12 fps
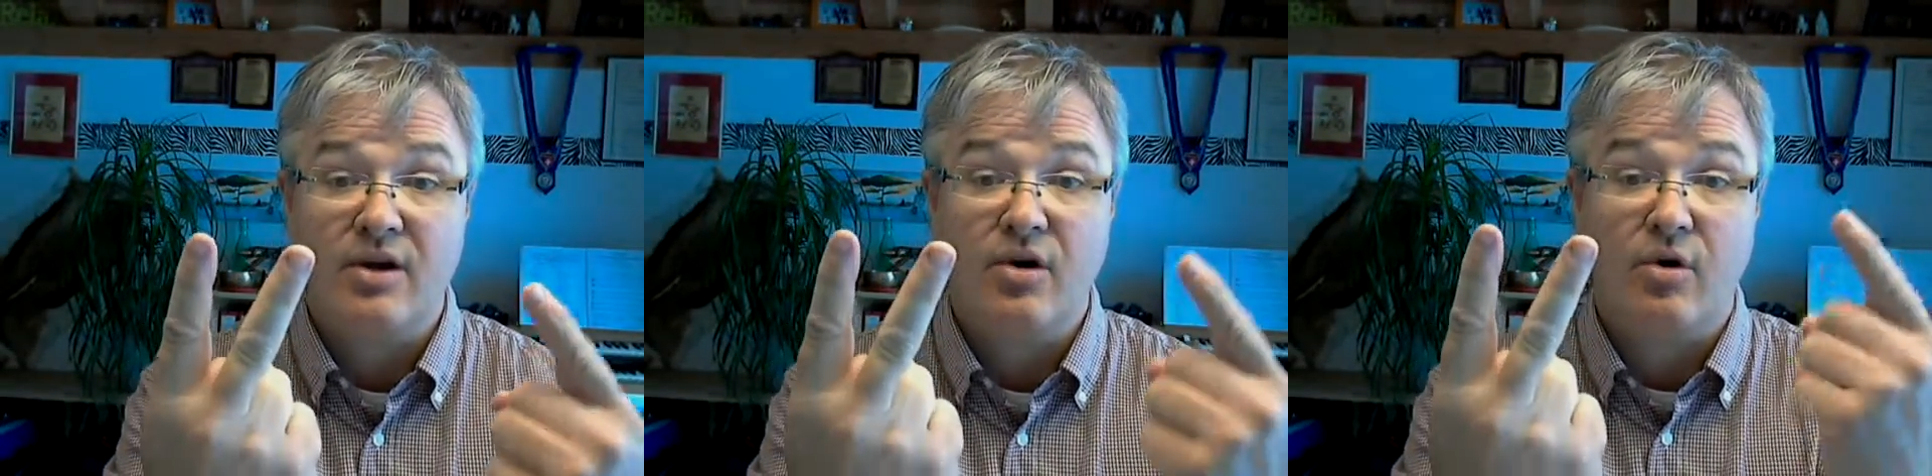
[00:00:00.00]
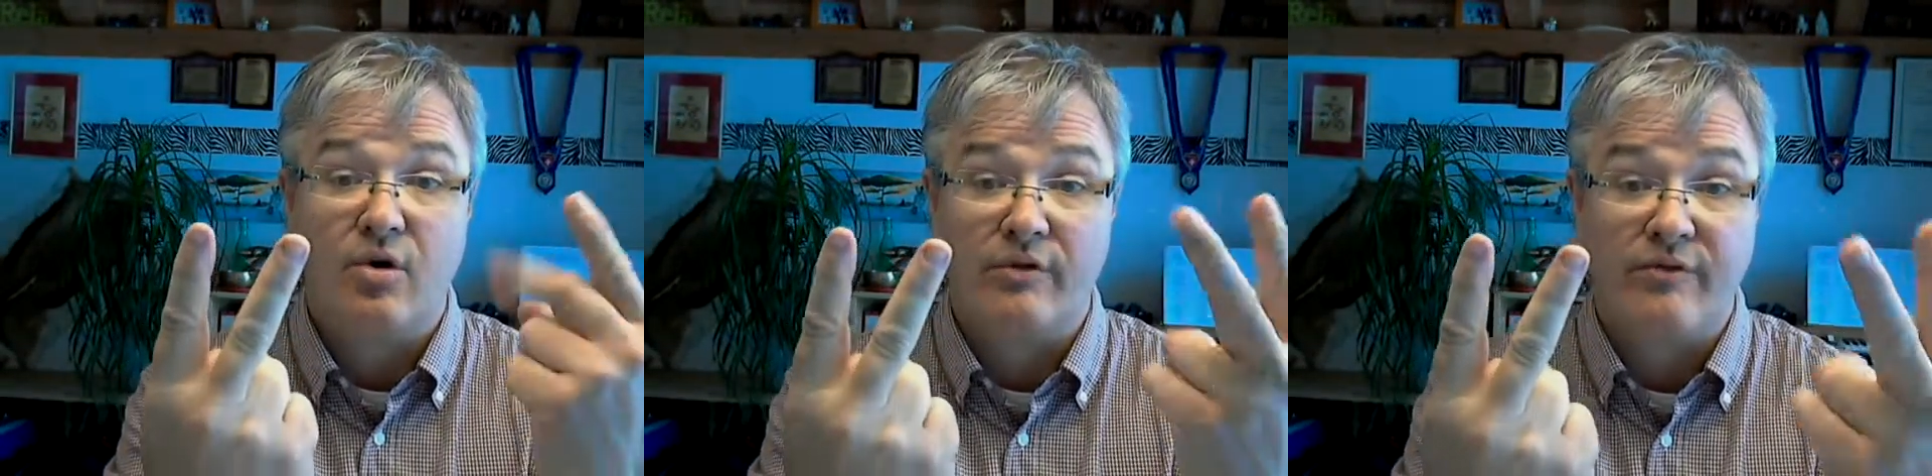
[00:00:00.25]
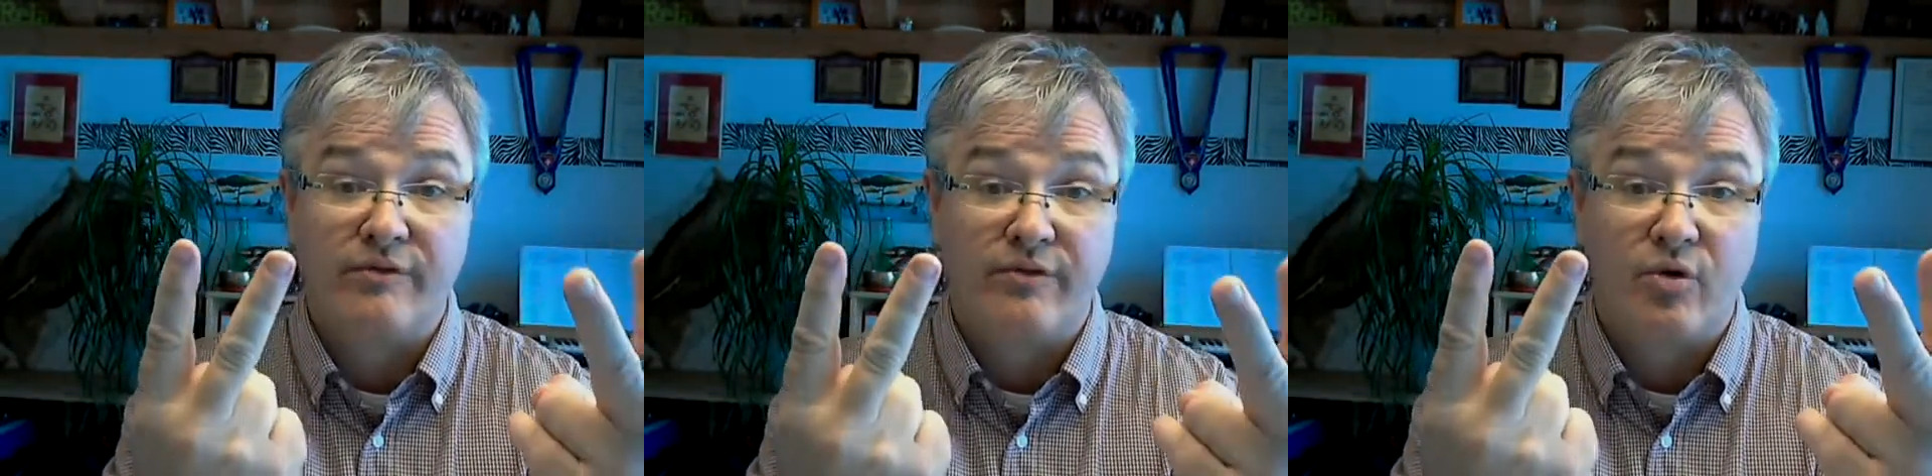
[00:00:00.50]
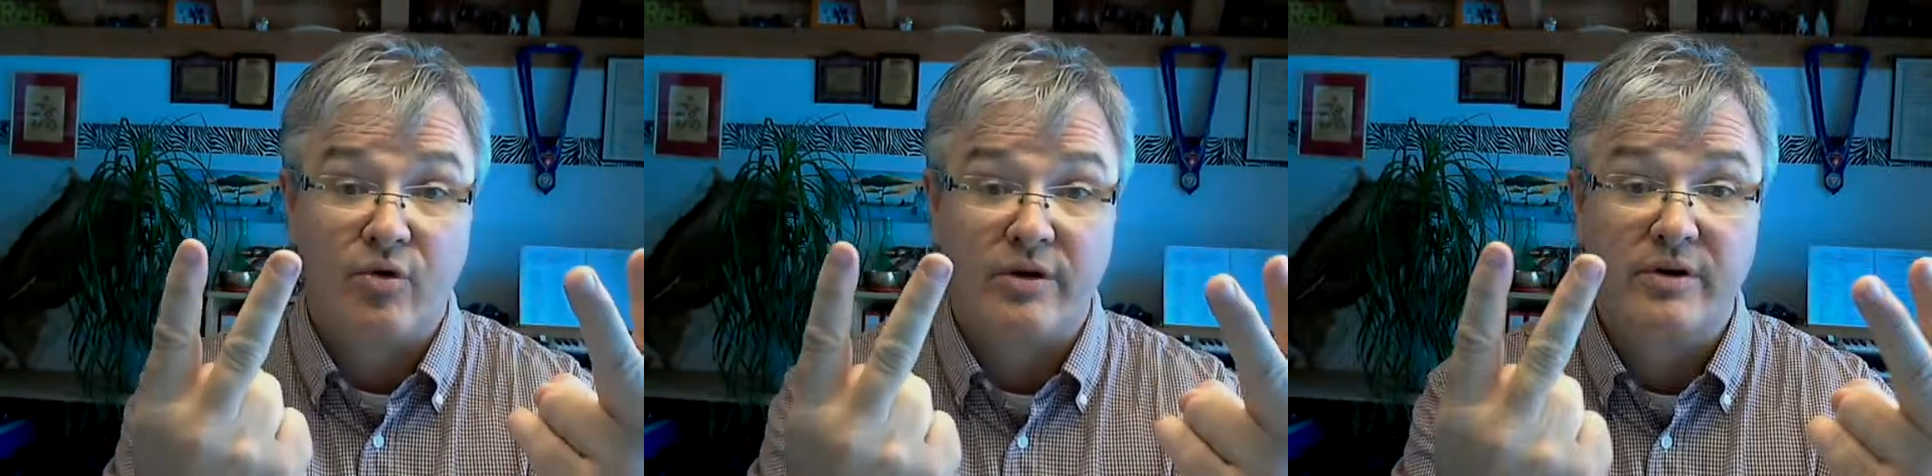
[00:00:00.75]
or
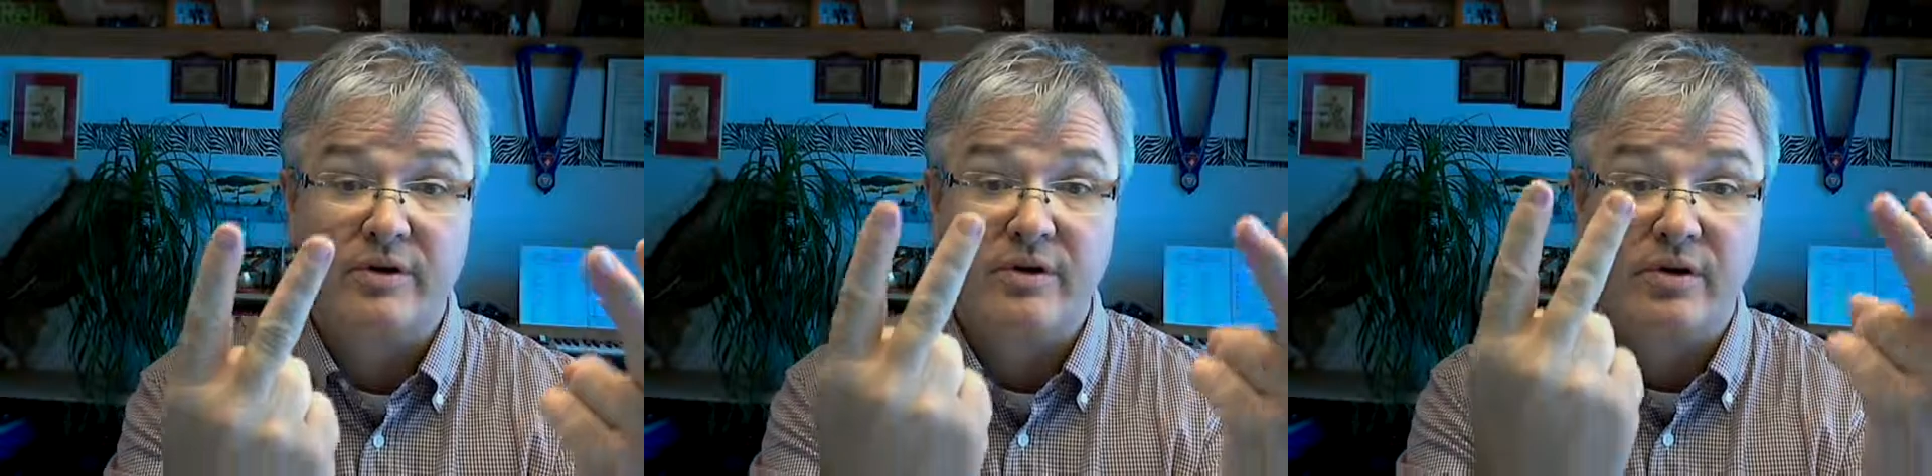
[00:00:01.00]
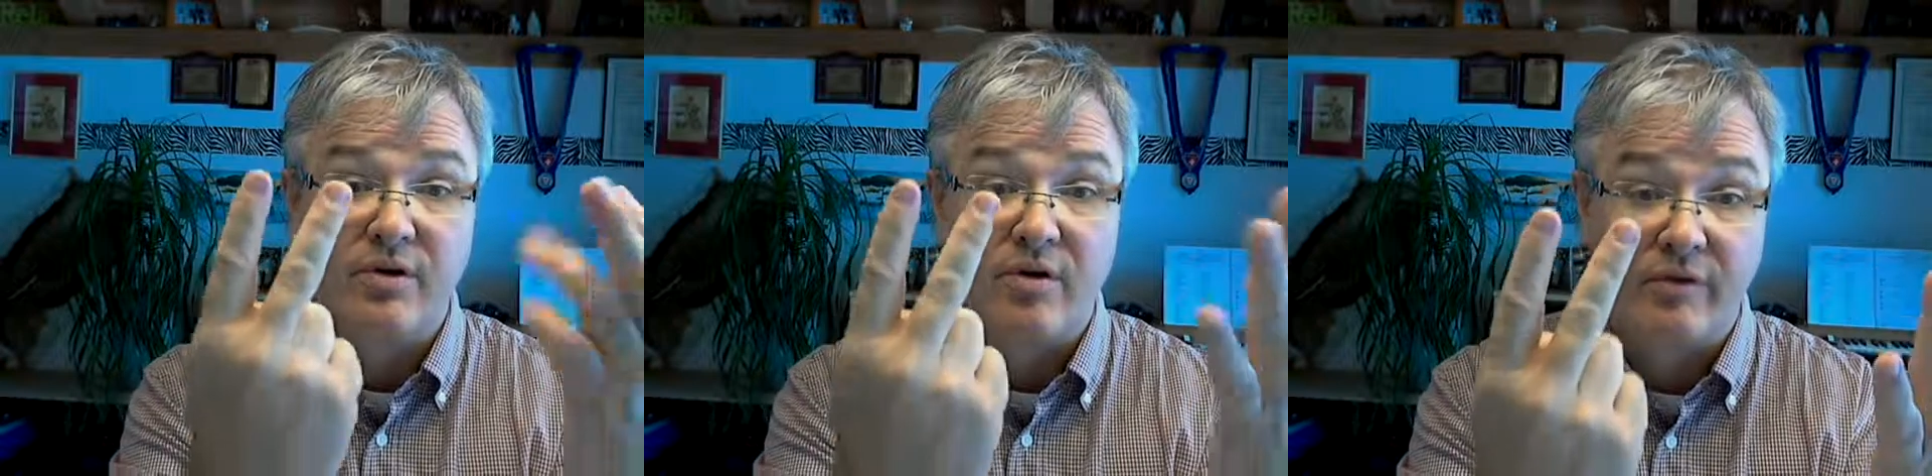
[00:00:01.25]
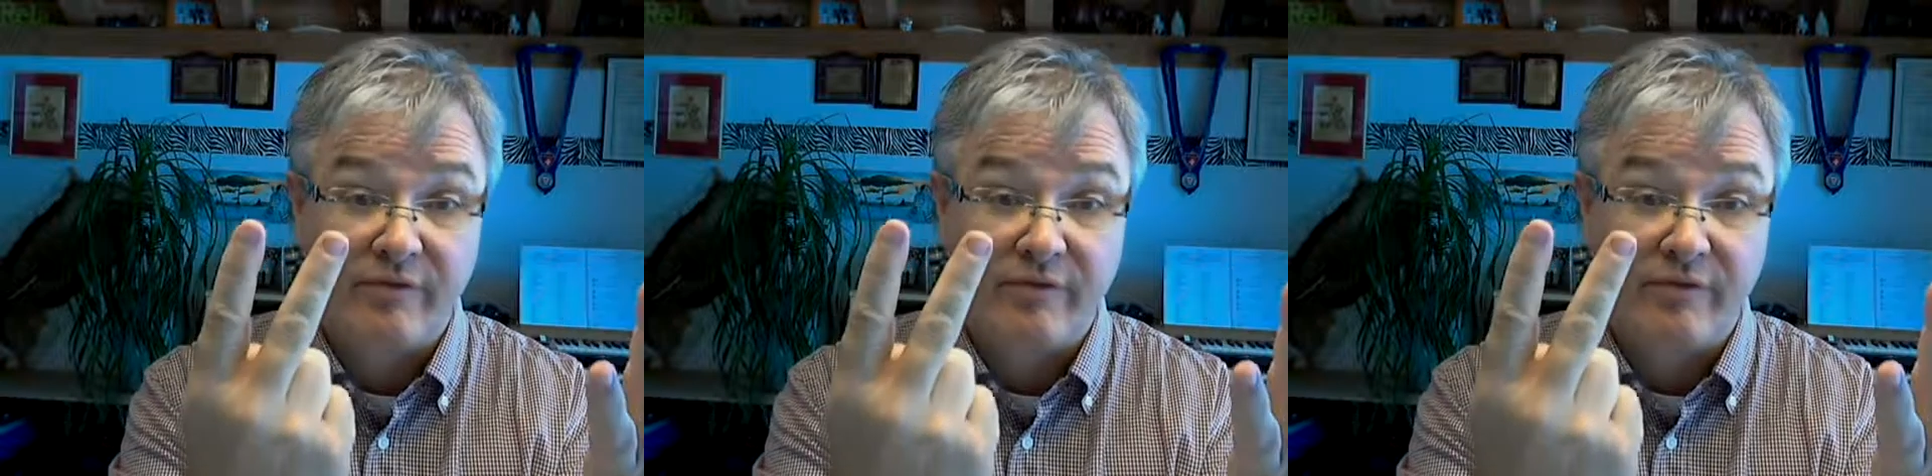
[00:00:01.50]
4 or